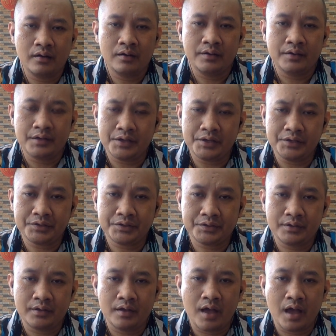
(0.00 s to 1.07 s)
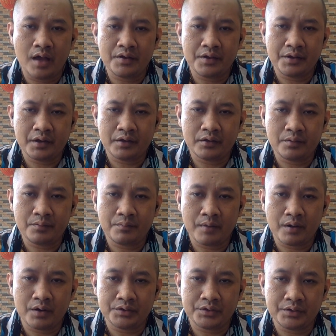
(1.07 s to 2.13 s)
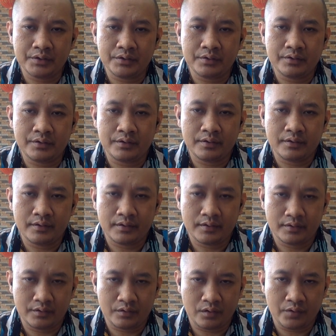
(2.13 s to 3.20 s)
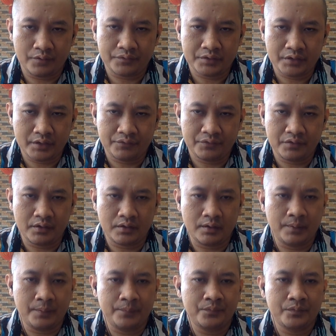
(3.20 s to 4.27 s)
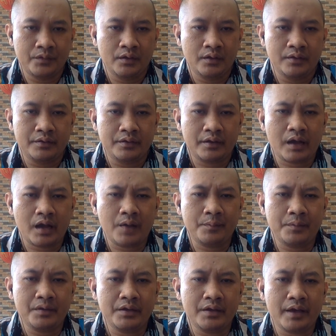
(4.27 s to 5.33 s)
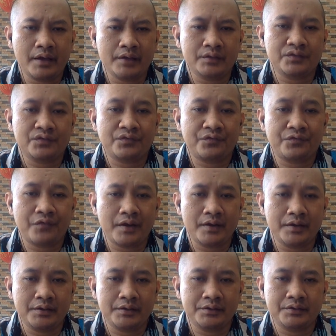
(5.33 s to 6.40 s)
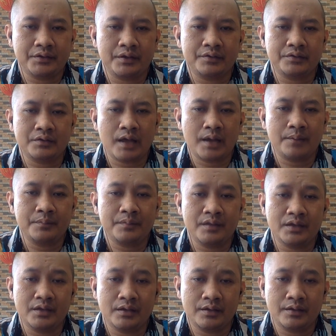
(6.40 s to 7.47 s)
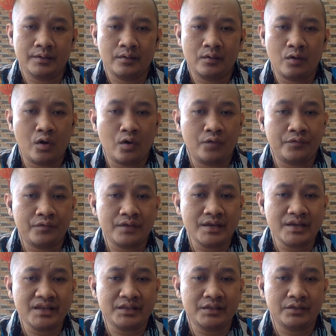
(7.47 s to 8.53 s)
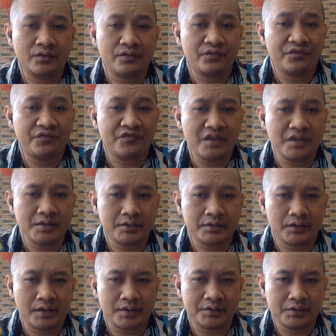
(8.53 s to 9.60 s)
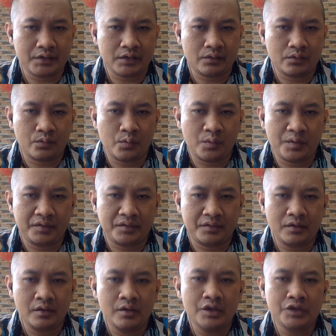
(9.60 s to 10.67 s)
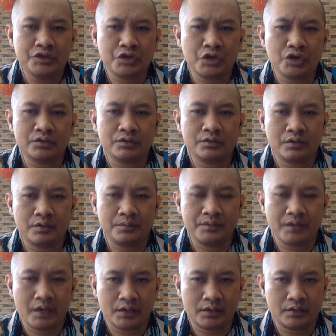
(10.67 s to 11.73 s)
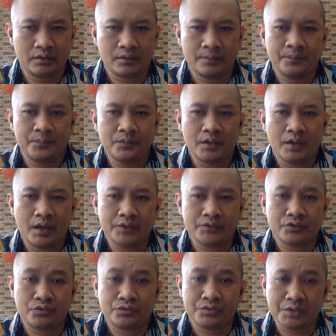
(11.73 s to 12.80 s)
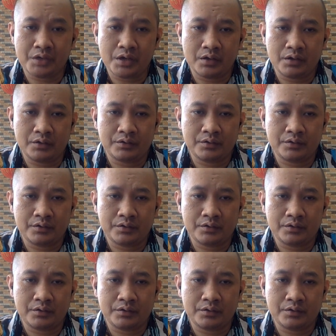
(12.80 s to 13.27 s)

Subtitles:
is a negative margin of safety. The company has financed some of its fixed asset with short-term debt. As a result,